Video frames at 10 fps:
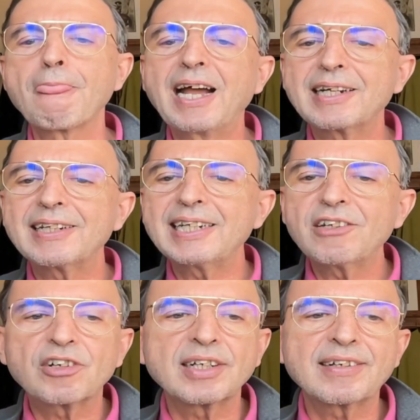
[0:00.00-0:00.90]
and then
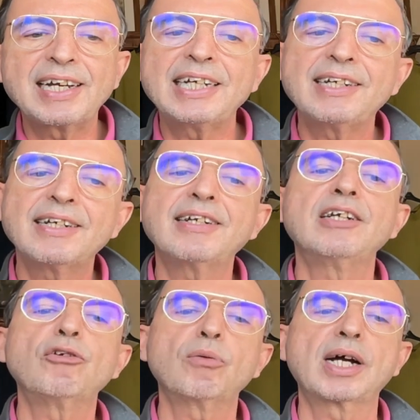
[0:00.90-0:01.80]
translated
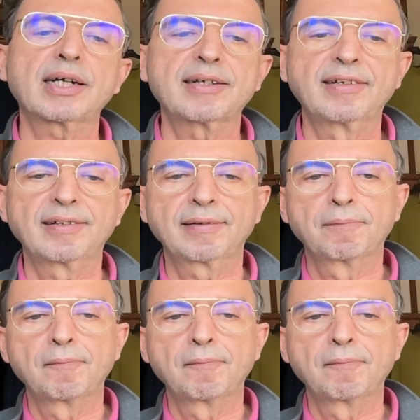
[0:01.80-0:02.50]
into acts.